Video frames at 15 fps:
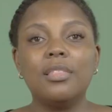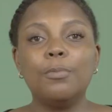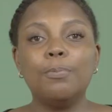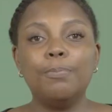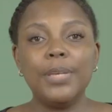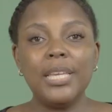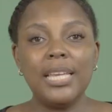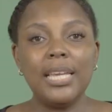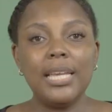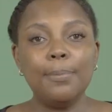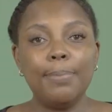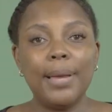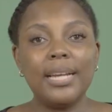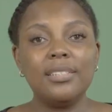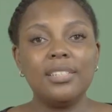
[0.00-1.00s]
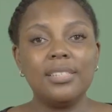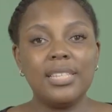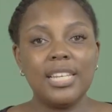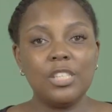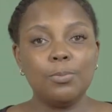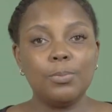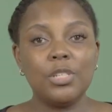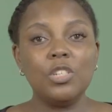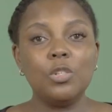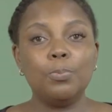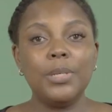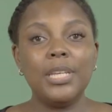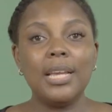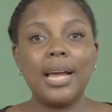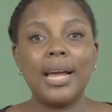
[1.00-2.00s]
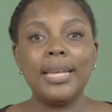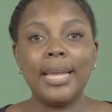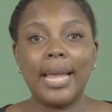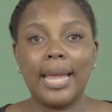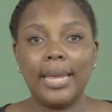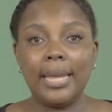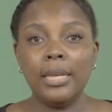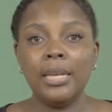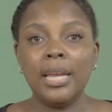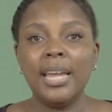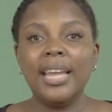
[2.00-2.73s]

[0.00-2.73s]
The B Impact Assessment, BIA,